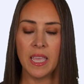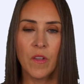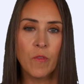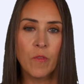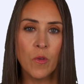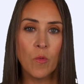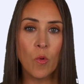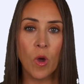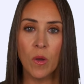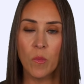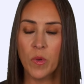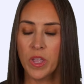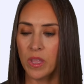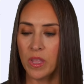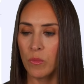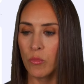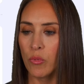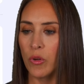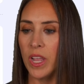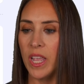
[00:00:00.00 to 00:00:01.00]
If we want, we
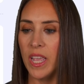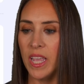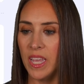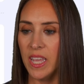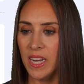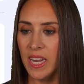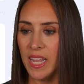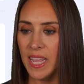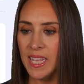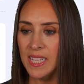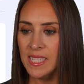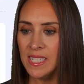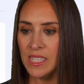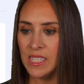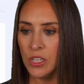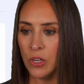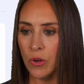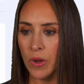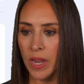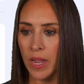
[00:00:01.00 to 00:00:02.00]
can bring in
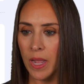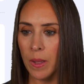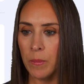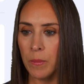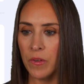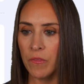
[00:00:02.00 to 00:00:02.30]
Instagram,